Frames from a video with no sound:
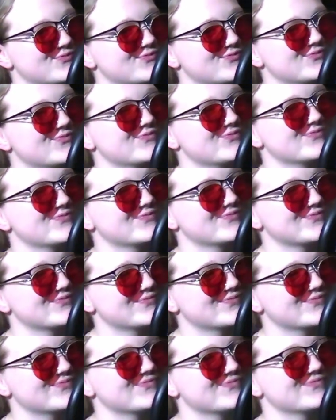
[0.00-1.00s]

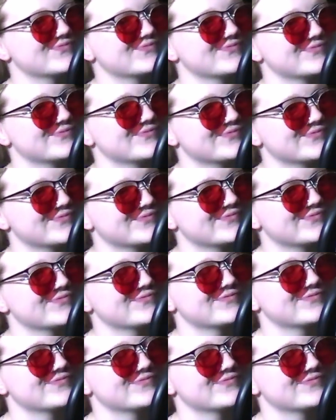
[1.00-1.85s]
Nothing is said.